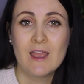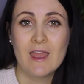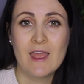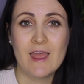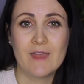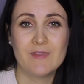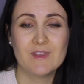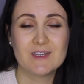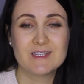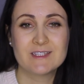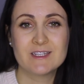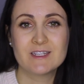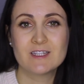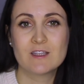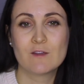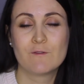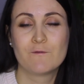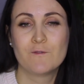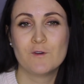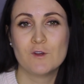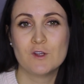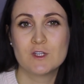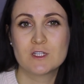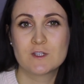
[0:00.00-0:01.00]
And this is the
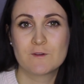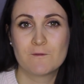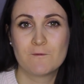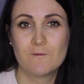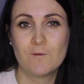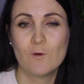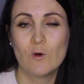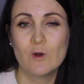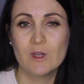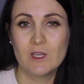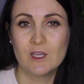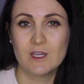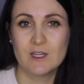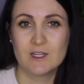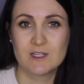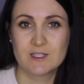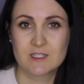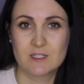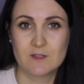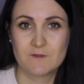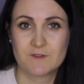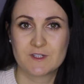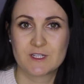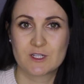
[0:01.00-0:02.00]
first 4
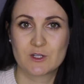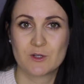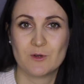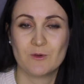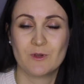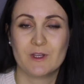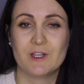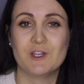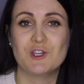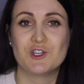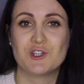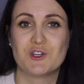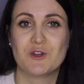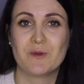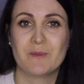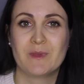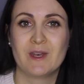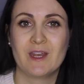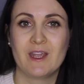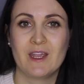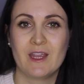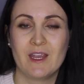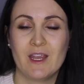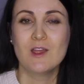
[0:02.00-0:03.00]
years of school in
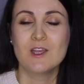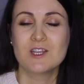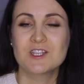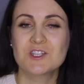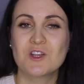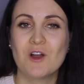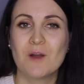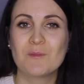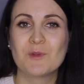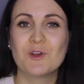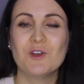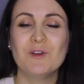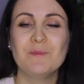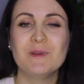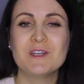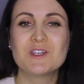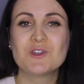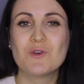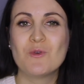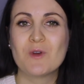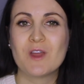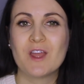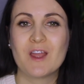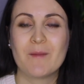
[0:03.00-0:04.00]
Germany. So I'm going to be
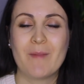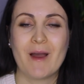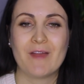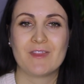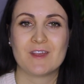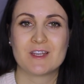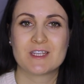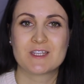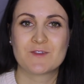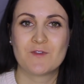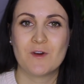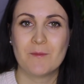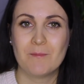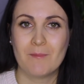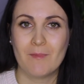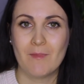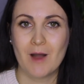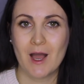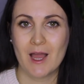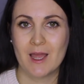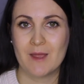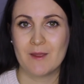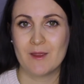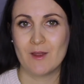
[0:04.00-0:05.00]
talking about this from
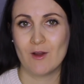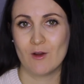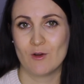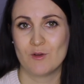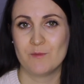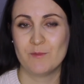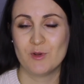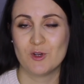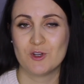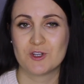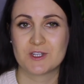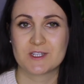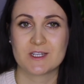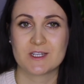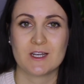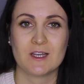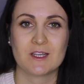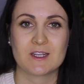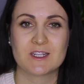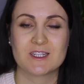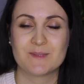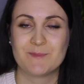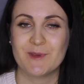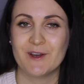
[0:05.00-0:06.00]
my own personal
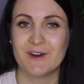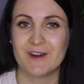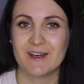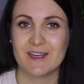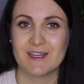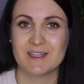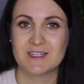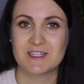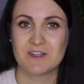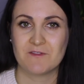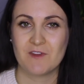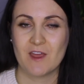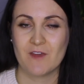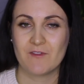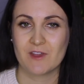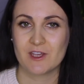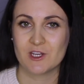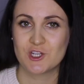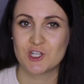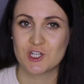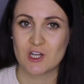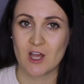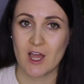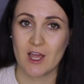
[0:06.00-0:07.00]
experience of having
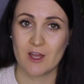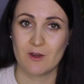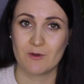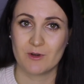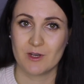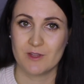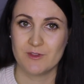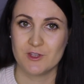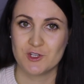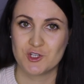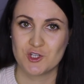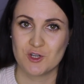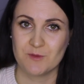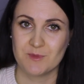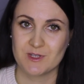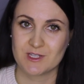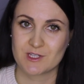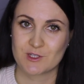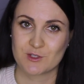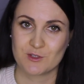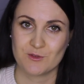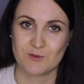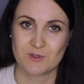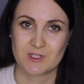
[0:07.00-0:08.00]
a child in the German
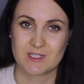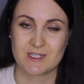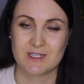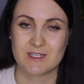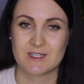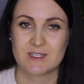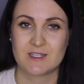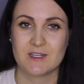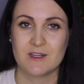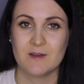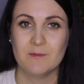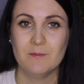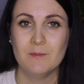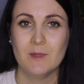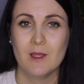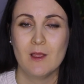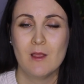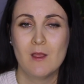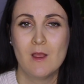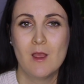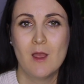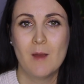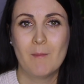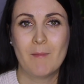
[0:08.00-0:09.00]
school system.
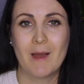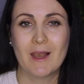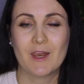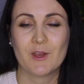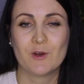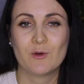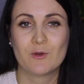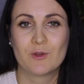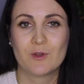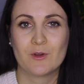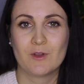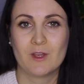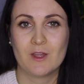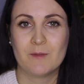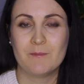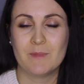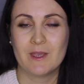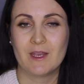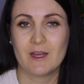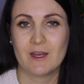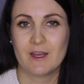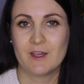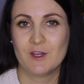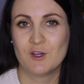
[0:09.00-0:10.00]
My little girl
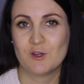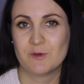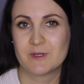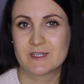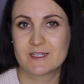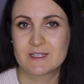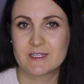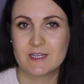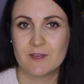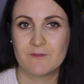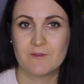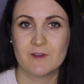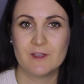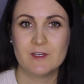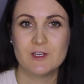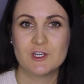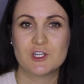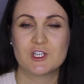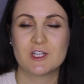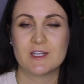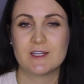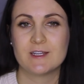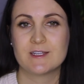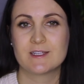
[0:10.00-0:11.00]
Amelia, who is 7,
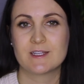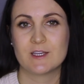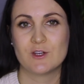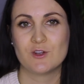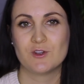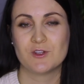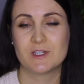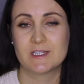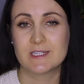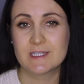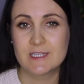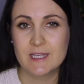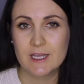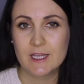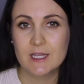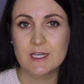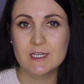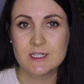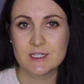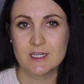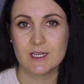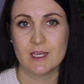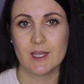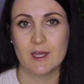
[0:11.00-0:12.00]
she is in her
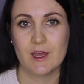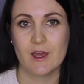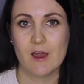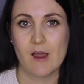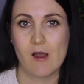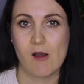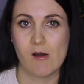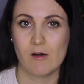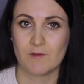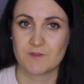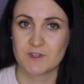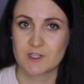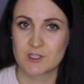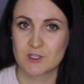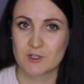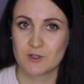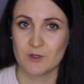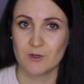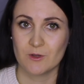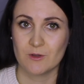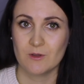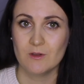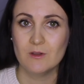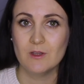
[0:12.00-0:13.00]
2nd year of
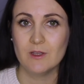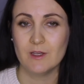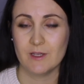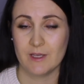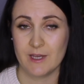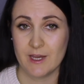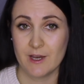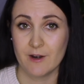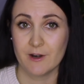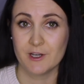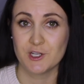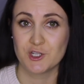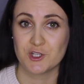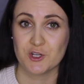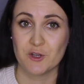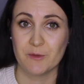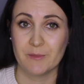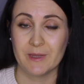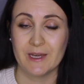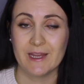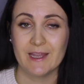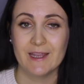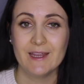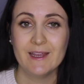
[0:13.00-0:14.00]
school here in
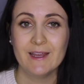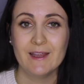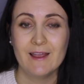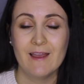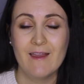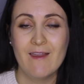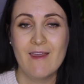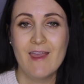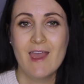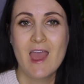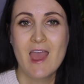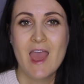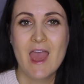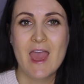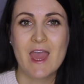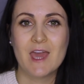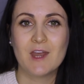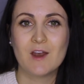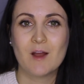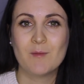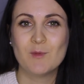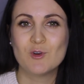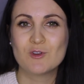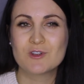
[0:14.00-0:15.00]
Germany.
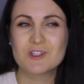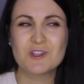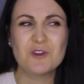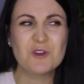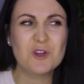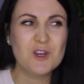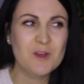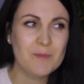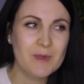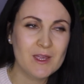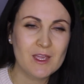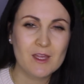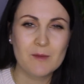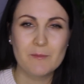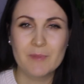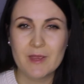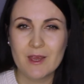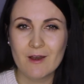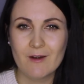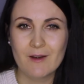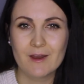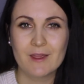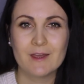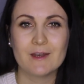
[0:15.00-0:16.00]
And I'm also going to be
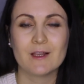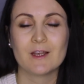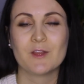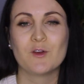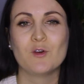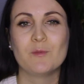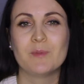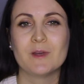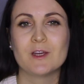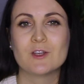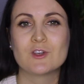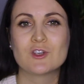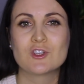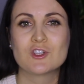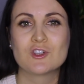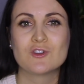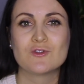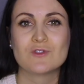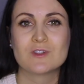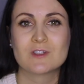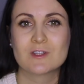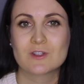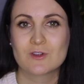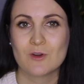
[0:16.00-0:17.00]
comparing it a little bit
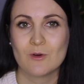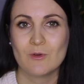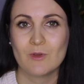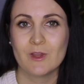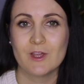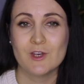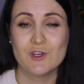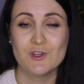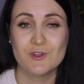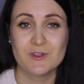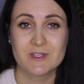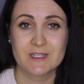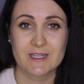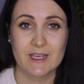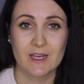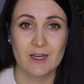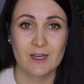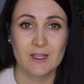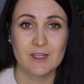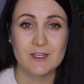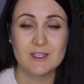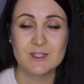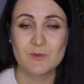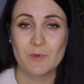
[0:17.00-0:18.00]
to school in New
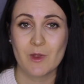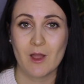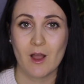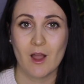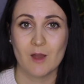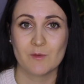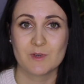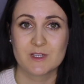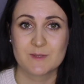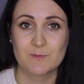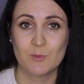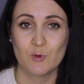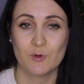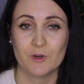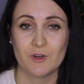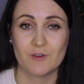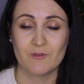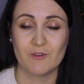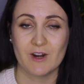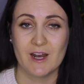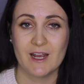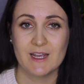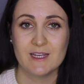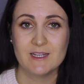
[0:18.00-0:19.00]
Zealand, where I was born
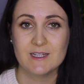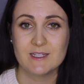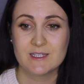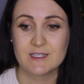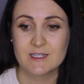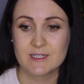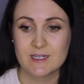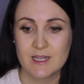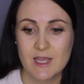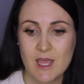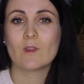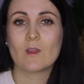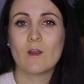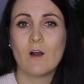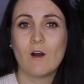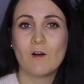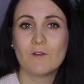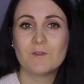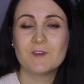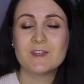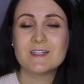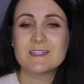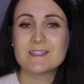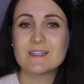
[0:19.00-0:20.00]
and raised.
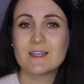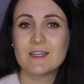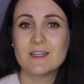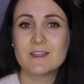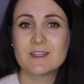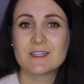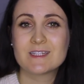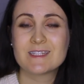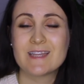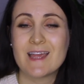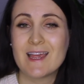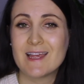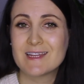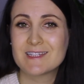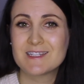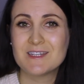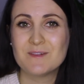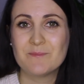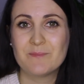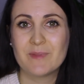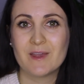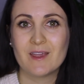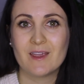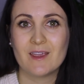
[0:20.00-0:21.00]
Obviously, this
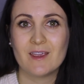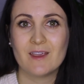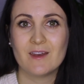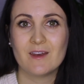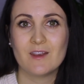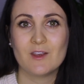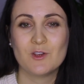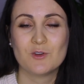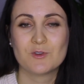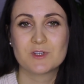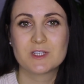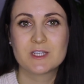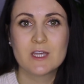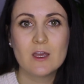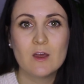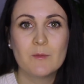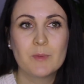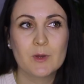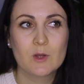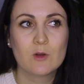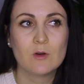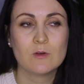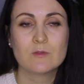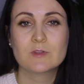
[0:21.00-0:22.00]
hasn't been your
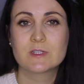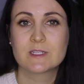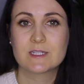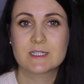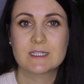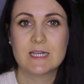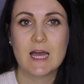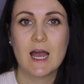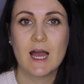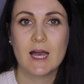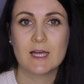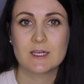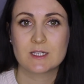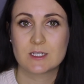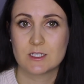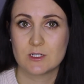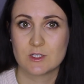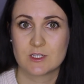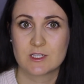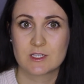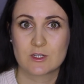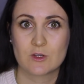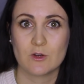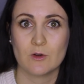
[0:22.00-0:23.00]
typical start to
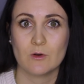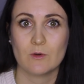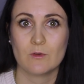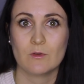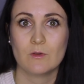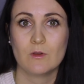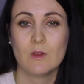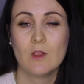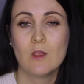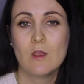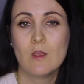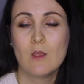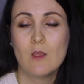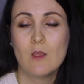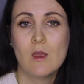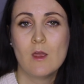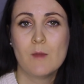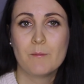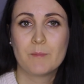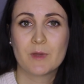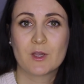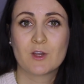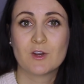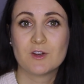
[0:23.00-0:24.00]
school
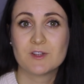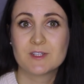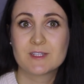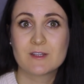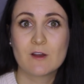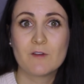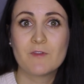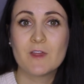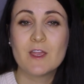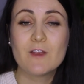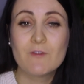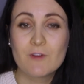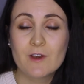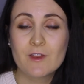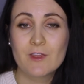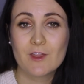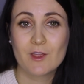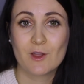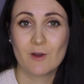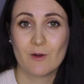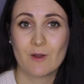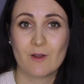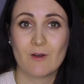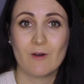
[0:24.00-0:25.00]
because of
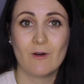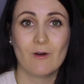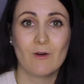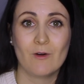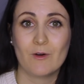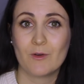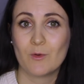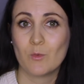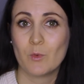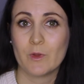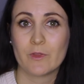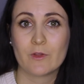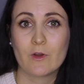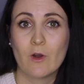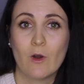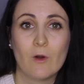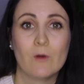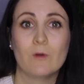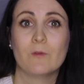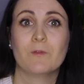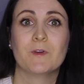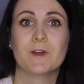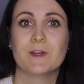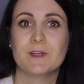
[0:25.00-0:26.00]
everything going on with
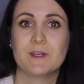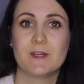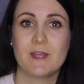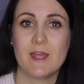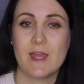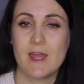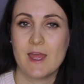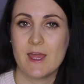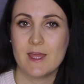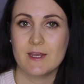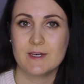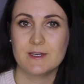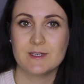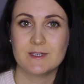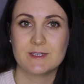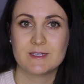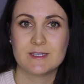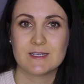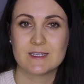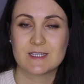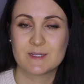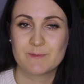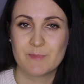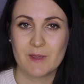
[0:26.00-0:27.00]
COVID, and
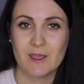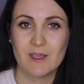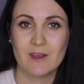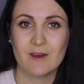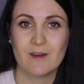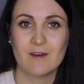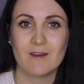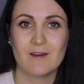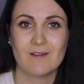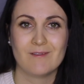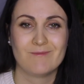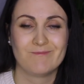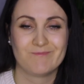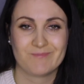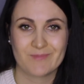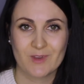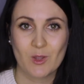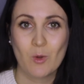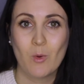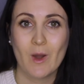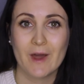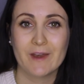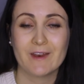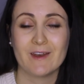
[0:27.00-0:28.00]
it's been
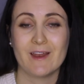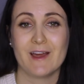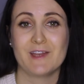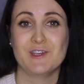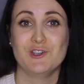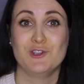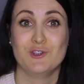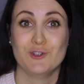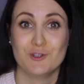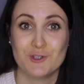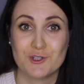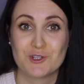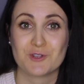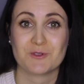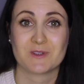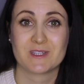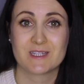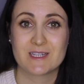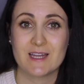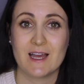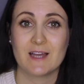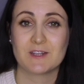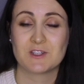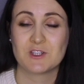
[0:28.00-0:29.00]
quite an unusual
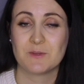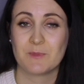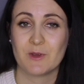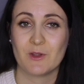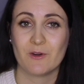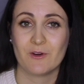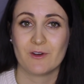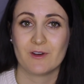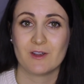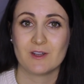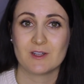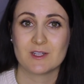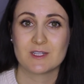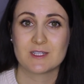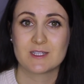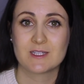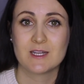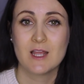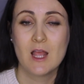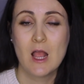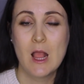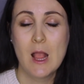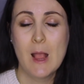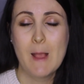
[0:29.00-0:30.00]
start, to be
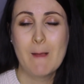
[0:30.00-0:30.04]
honest.